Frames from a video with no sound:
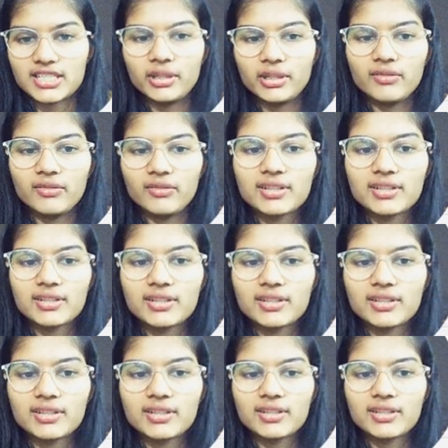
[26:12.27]
Previously, I
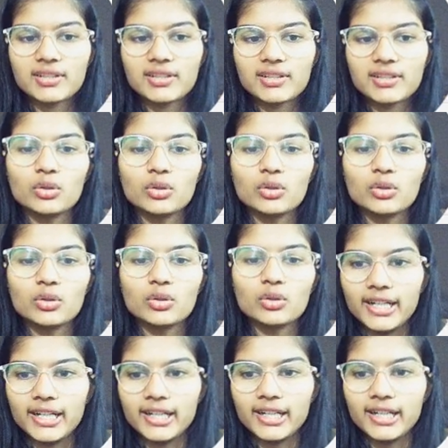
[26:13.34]
imported up the node,
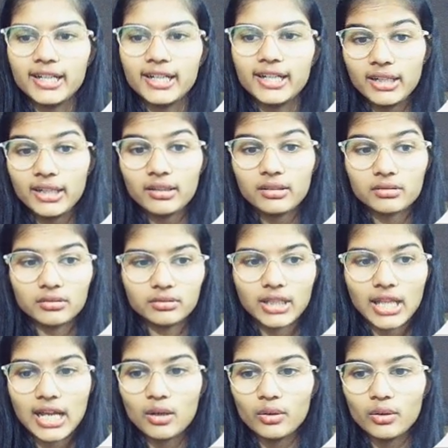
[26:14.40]
right? But
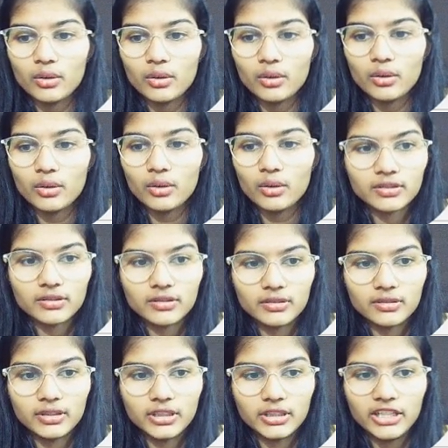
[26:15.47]
now there's a
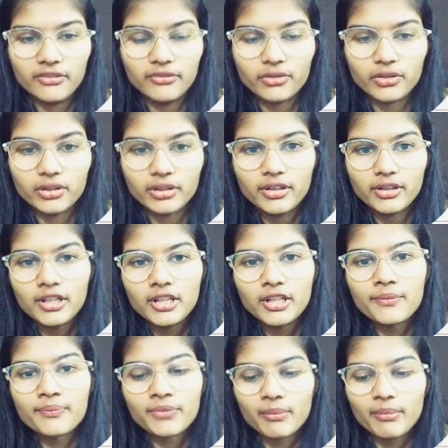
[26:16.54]
need for
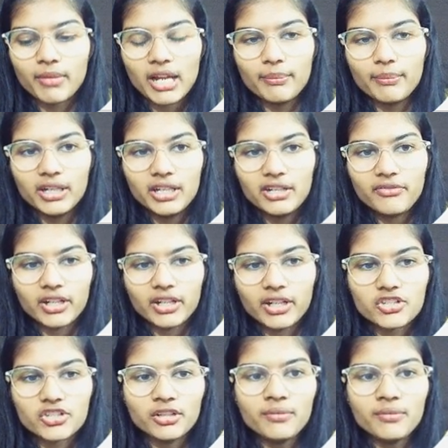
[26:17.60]
my build
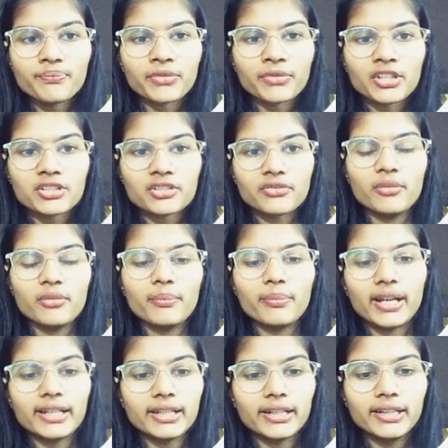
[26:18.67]
function. So from
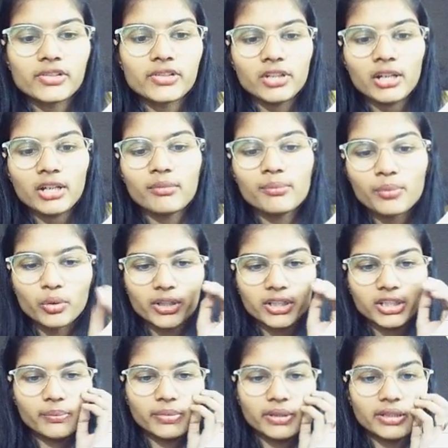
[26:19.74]
binary tree, I'm importing
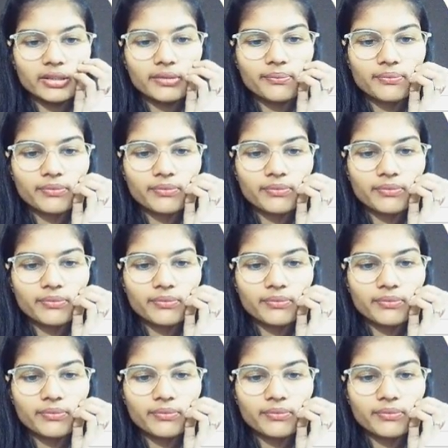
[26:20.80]
the build.